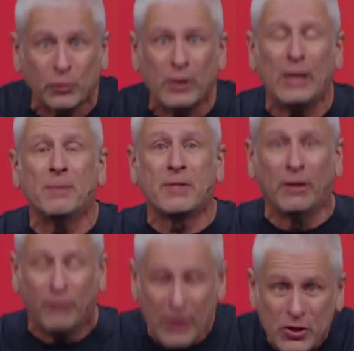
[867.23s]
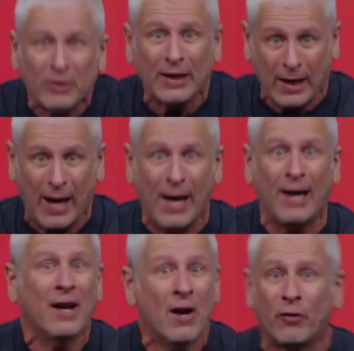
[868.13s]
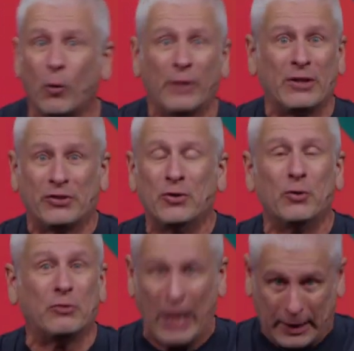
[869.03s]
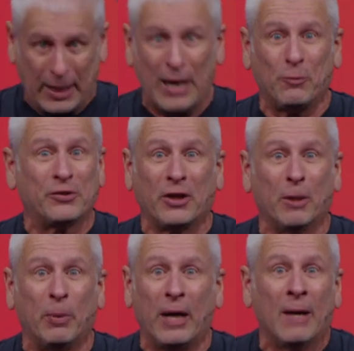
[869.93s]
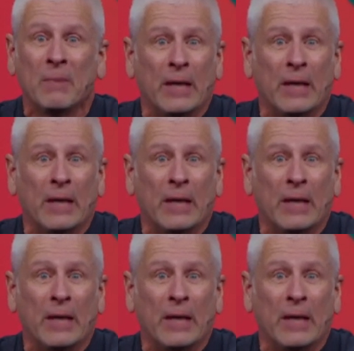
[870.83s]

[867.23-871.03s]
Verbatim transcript: dreams and the vision that I had for what this new decade was gonna be.